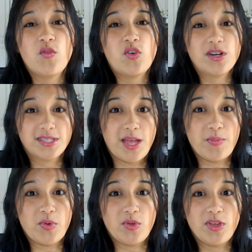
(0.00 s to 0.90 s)
For
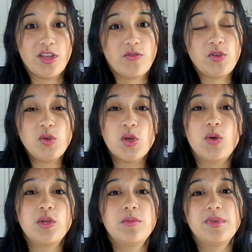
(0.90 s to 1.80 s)
example, if you
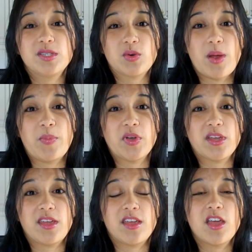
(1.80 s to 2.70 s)
know you'll be
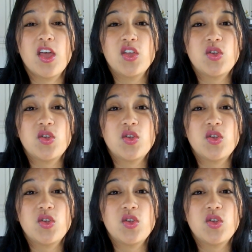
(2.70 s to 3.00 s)
scrapbooking